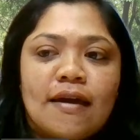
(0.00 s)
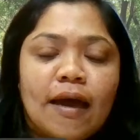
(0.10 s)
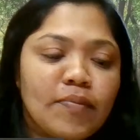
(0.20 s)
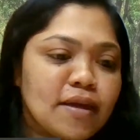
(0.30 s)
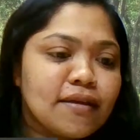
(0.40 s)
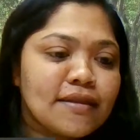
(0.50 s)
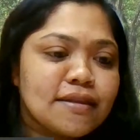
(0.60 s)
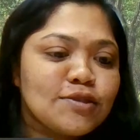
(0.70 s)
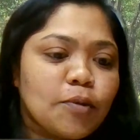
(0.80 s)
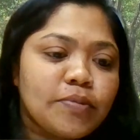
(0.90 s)
Today,
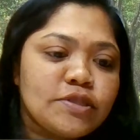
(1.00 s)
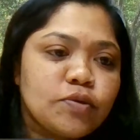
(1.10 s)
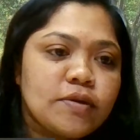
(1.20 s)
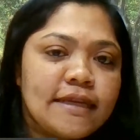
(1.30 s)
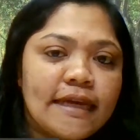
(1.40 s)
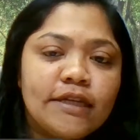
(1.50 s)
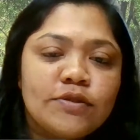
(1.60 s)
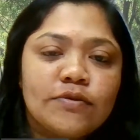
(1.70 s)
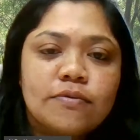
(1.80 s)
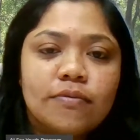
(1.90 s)
I'm taking this
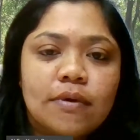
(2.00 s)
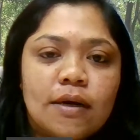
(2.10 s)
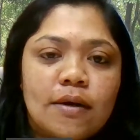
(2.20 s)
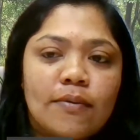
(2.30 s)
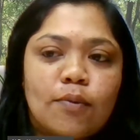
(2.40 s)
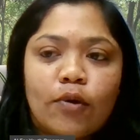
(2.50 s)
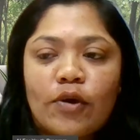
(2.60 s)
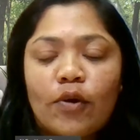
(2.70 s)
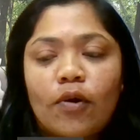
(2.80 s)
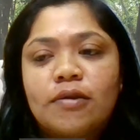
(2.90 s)
opportunity to
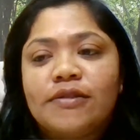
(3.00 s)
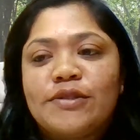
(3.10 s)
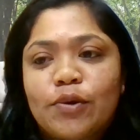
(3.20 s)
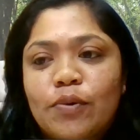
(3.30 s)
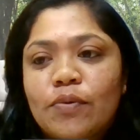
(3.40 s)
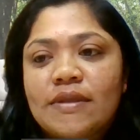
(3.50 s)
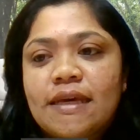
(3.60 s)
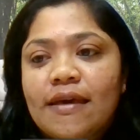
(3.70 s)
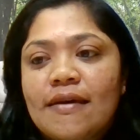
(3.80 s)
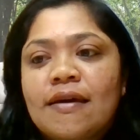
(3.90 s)
walk you all
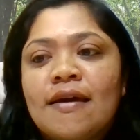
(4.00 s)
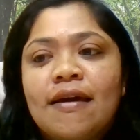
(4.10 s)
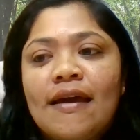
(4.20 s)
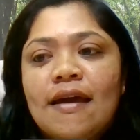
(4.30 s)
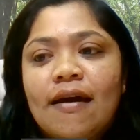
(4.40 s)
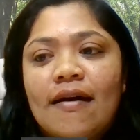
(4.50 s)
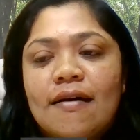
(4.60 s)
through the